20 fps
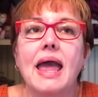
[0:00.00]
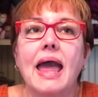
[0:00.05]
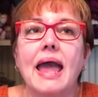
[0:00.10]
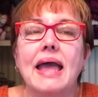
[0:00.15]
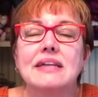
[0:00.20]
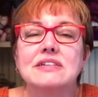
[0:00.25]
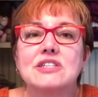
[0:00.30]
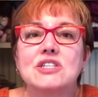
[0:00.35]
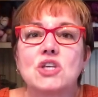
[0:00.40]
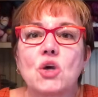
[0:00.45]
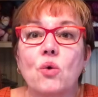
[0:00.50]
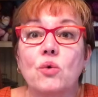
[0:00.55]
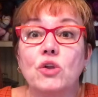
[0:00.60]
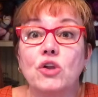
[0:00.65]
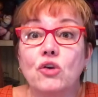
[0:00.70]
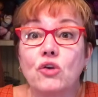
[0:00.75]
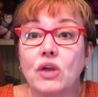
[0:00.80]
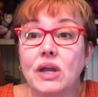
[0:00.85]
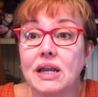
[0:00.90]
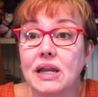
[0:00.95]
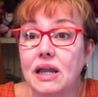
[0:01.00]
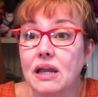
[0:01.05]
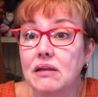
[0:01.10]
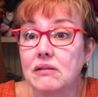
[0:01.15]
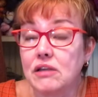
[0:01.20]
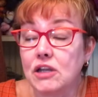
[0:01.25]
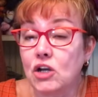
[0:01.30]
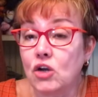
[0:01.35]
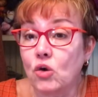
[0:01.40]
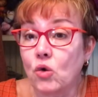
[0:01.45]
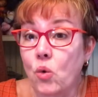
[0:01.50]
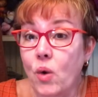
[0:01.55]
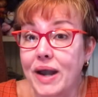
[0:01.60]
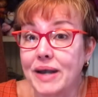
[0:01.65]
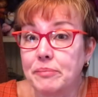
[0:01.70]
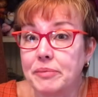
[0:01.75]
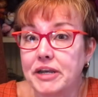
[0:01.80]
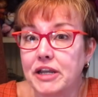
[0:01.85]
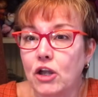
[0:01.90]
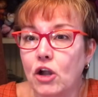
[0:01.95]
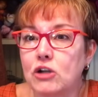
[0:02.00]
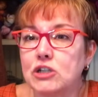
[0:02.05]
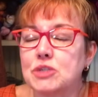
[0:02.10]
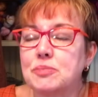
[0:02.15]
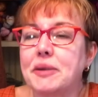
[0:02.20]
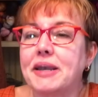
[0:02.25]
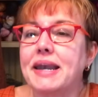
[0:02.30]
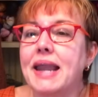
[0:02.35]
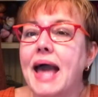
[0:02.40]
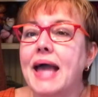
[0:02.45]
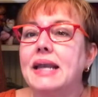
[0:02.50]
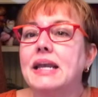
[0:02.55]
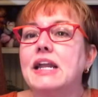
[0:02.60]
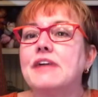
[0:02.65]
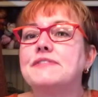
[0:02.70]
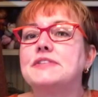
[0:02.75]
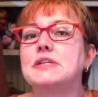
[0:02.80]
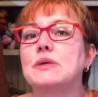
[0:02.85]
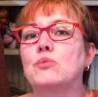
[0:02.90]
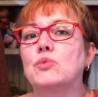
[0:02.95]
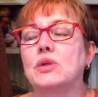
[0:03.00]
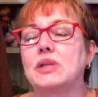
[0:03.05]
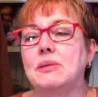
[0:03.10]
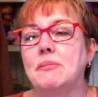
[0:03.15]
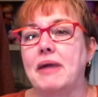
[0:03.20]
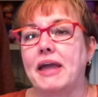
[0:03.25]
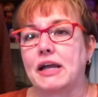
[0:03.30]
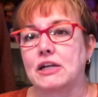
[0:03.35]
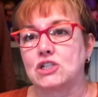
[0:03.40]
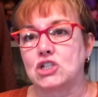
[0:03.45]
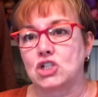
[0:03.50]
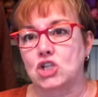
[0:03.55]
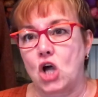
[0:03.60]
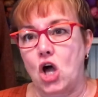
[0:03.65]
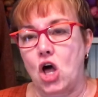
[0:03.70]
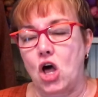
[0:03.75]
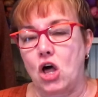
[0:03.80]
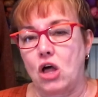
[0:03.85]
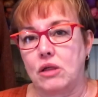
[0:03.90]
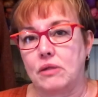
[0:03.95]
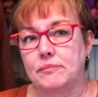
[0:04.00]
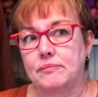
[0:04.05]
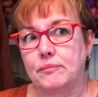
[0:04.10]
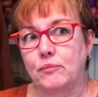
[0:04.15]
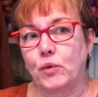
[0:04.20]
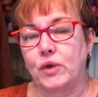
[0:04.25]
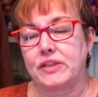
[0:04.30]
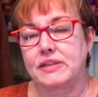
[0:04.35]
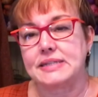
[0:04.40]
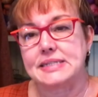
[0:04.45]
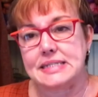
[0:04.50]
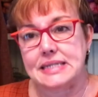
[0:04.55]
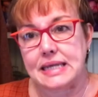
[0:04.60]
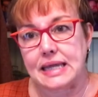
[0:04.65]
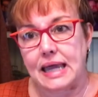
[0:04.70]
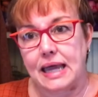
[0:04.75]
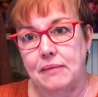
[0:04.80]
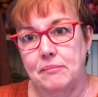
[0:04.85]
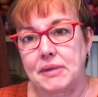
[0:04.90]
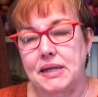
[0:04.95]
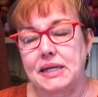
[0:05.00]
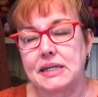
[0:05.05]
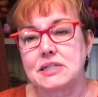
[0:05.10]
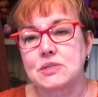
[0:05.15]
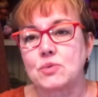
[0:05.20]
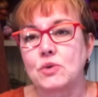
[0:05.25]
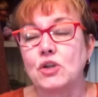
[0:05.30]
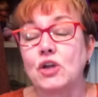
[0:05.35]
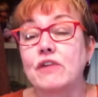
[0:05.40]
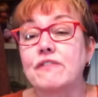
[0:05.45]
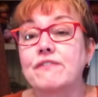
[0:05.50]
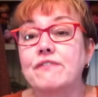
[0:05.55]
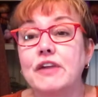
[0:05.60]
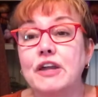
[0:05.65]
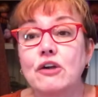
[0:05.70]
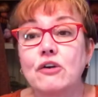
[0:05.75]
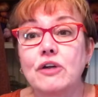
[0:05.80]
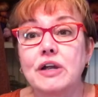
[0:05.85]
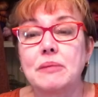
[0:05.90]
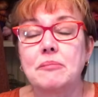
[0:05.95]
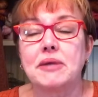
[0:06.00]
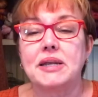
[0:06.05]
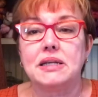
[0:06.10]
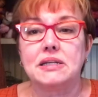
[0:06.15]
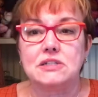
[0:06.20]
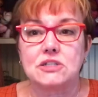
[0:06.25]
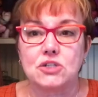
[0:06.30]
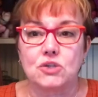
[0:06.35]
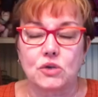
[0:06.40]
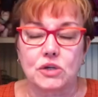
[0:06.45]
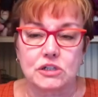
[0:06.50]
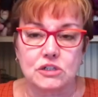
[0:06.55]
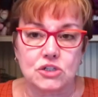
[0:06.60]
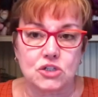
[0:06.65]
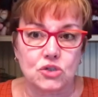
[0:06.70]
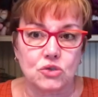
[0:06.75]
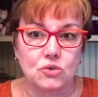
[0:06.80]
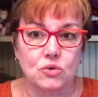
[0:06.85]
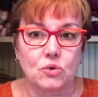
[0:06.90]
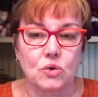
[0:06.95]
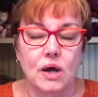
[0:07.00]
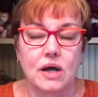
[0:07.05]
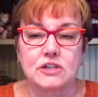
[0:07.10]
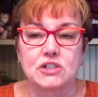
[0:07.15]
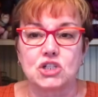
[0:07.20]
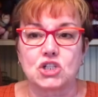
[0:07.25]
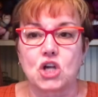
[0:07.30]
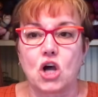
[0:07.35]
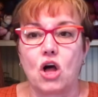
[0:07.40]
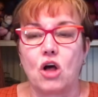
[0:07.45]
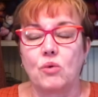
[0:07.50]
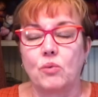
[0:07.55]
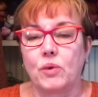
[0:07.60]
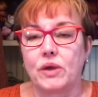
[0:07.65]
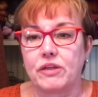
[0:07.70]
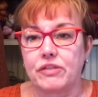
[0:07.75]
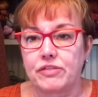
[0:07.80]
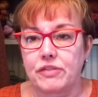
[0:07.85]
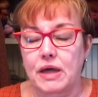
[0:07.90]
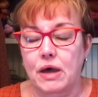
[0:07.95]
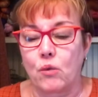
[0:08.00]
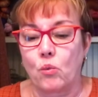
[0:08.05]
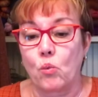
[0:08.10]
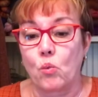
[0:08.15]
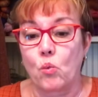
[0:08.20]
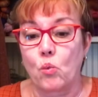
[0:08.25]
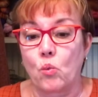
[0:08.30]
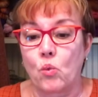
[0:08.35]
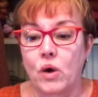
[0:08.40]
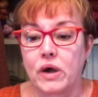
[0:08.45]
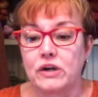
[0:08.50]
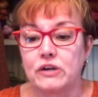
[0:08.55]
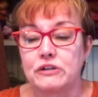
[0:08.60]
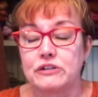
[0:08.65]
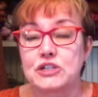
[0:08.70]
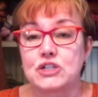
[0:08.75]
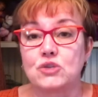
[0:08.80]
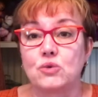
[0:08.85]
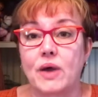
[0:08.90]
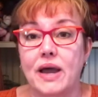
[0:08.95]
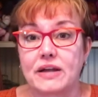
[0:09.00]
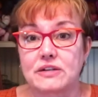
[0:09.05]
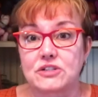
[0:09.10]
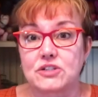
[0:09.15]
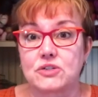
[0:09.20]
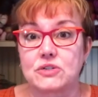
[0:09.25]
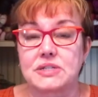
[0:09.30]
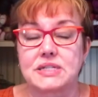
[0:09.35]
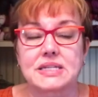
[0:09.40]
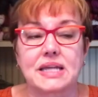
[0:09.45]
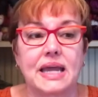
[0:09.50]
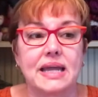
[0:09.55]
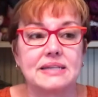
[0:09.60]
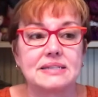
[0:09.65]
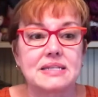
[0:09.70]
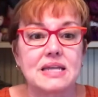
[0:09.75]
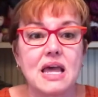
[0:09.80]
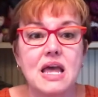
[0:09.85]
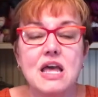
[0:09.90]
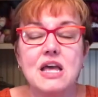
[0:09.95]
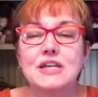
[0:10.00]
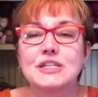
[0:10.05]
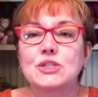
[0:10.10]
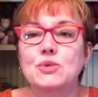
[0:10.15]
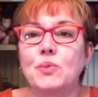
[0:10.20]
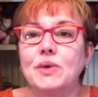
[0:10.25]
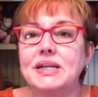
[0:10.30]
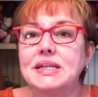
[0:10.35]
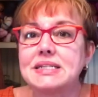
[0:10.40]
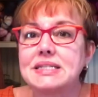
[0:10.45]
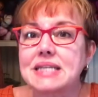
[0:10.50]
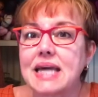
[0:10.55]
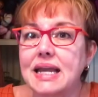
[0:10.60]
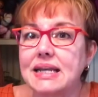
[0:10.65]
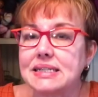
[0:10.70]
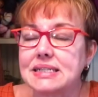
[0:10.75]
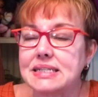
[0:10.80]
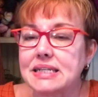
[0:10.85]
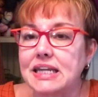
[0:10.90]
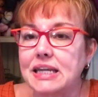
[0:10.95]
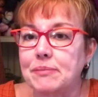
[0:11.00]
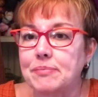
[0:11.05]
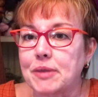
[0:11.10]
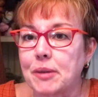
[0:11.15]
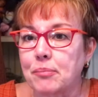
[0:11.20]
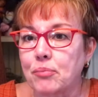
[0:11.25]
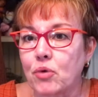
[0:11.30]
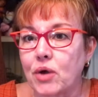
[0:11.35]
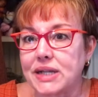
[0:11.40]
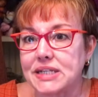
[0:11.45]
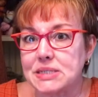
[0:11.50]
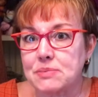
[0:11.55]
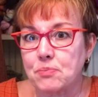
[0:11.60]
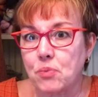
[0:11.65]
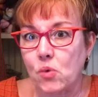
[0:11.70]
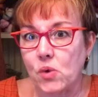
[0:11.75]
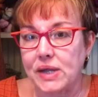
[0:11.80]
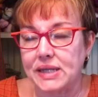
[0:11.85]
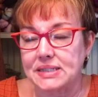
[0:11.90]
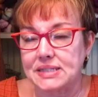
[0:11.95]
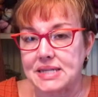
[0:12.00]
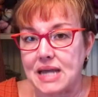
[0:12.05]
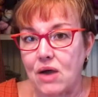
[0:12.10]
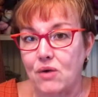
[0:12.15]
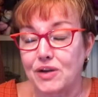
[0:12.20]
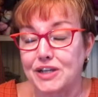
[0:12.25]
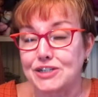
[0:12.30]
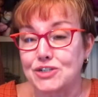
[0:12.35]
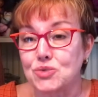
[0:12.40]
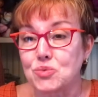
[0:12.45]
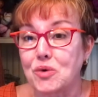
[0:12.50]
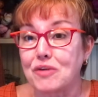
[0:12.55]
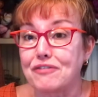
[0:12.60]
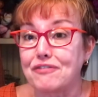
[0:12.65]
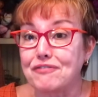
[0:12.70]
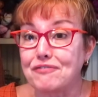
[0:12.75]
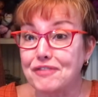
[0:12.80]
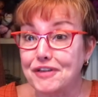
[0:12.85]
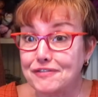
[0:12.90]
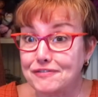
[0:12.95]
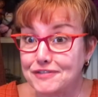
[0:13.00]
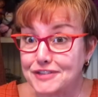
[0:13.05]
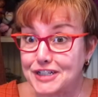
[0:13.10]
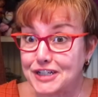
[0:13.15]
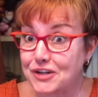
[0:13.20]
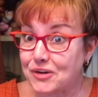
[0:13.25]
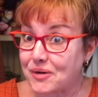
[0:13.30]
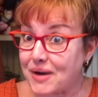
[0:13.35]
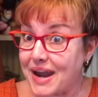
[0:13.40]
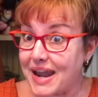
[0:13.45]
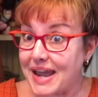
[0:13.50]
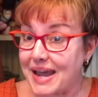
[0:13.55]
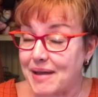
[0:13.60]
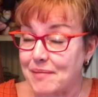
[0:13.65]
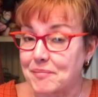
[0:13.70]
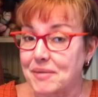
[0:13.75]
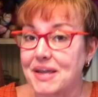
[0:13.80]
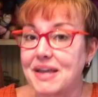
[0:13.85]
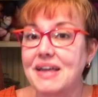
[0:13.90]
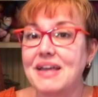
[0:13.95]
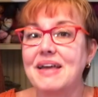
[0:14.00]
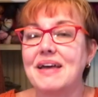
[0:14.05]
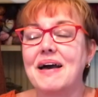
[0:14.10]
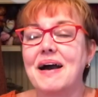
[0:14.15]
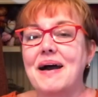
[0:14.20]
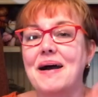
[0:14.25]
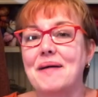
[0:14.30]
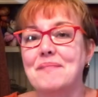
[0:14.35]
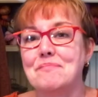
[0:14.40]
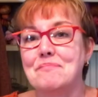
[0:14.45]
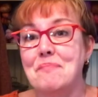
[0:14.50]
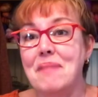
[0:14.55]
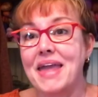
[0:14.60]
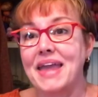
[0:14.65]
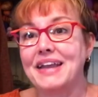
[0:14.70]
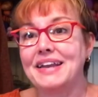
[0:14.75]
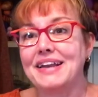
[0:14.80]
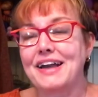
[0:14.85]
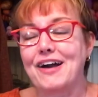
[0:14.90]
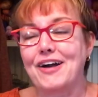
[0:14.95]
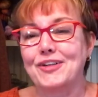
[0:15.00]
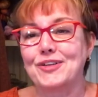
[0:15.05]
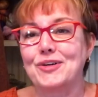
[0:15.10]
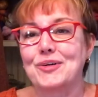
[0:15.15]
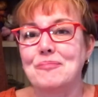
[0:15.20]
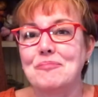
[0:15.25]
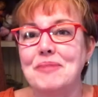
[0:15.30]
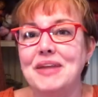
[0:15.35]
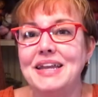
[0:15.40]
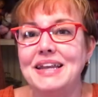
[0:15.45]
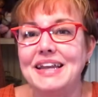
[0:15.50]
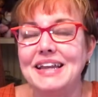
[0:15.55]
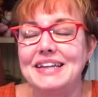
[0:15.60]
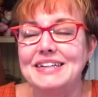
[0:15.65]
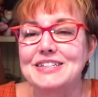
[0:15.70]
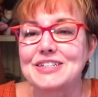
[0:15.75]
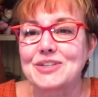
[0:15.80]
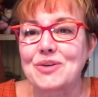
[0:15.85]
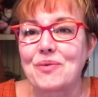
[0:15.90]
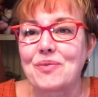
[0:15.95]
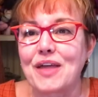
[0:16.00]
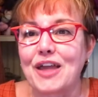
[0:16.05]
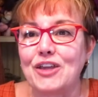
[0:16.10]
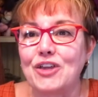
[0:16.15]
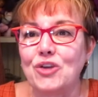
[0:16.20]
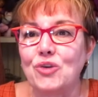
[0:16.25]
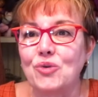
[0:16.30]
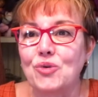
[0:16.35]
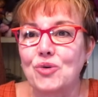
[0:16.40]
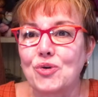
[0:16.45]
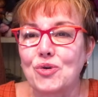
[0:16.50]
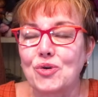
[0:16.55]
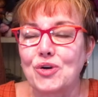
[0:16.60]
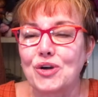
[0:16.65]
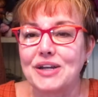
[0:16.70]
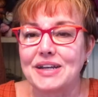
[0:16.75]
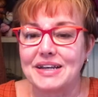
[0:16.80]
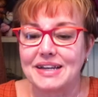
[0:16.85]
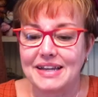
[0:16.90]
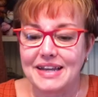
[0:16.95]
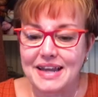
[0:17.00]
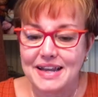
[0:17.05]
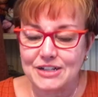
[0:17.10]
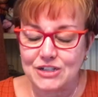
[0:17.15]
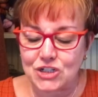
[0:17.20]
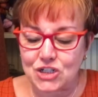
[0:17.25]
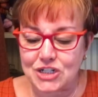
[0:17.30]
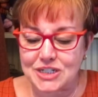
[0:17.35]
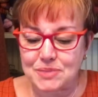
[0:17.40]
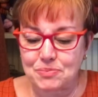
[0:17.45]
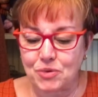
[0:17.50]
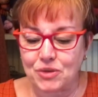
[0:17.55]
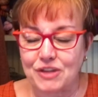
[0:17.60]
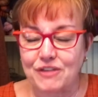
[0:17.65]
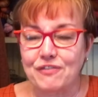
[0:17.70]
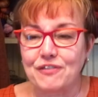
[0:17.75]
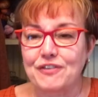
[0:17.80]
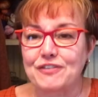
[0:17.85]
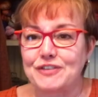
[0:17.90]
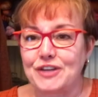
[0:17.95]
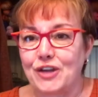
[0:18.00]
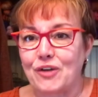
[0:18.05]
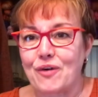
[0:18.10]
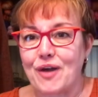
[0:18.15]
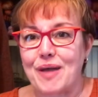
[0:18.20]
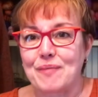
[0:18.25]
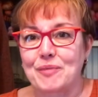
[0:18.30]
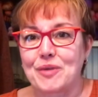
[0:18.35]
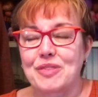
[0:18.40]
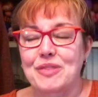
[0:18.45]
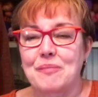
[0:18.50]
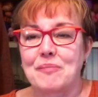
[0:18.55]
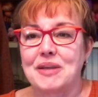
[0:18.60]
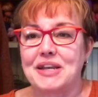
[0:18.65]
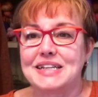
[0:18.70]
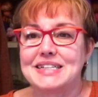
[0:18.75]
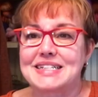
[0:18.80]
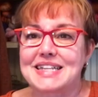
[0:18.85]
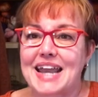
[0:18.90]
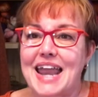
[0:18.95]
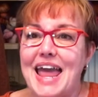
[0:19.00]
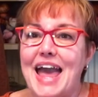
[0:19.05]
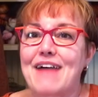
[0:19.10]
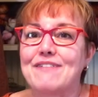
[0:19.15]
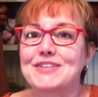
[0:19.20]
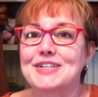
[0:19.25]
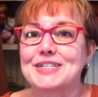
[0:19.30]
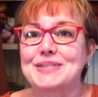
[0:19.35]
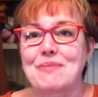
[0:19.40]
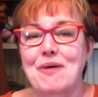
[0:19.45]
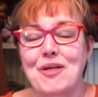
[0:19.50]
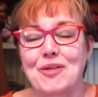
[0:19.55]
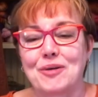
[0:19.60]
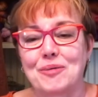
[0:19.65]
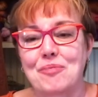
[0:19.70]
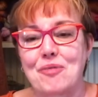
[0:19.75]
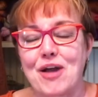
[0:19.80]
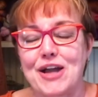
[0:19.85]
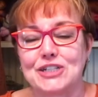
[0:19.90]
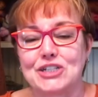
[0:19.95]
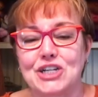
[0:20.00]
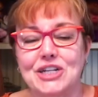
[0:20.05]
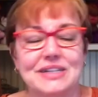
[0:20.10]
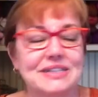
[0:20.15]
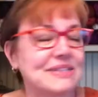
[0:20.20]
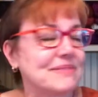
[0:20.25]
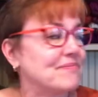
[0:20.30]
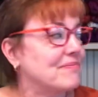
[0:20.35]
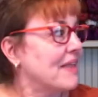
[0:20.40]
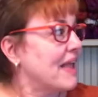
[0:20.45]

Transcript: And so you're getting, you know, quite a bit of yards, but not enough to really make a shawl with DK minis. When you have fingering minis, you can do a shawl with one or two extra skeins. So we decided to keep the price point down and do a 50-gram main color mini so that you could just put the 50-gram with the minis and have a smaller project.